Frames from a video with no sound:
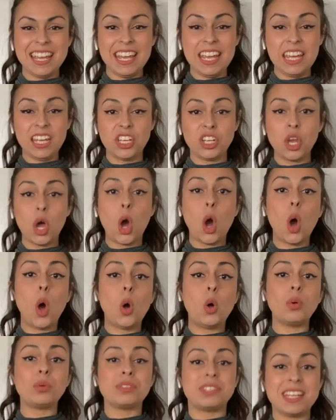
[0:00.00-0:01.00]
In
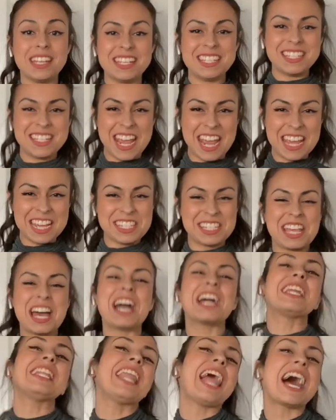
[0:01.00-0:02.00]
olden days, a
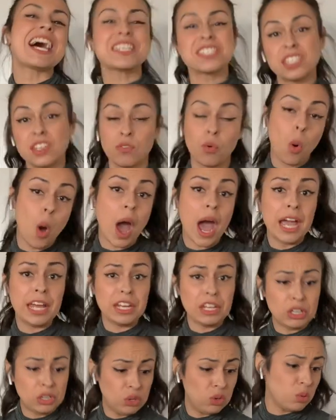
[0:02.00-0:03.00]
glass of wine
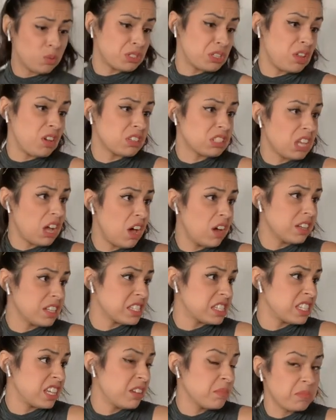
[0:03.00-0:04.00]
at noon was looked on
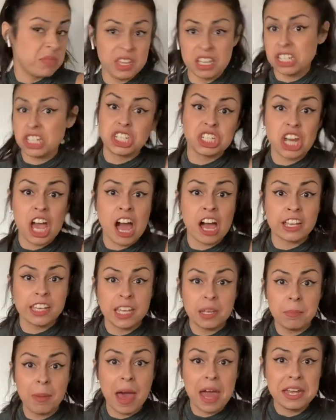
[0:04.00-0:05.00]
as something
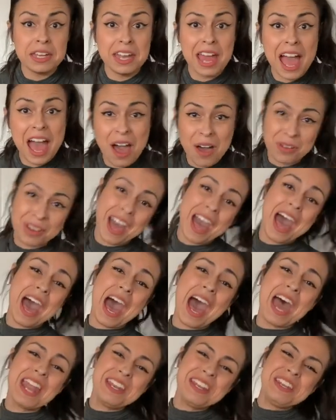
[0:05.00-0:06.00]
shocking, but now
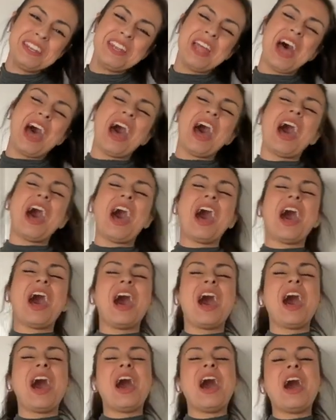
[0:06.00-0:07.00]
God
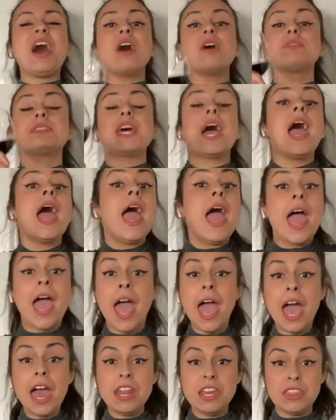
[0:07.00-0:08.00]
knows
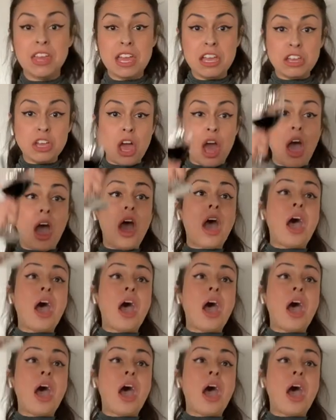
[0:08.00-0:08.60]
anything goes.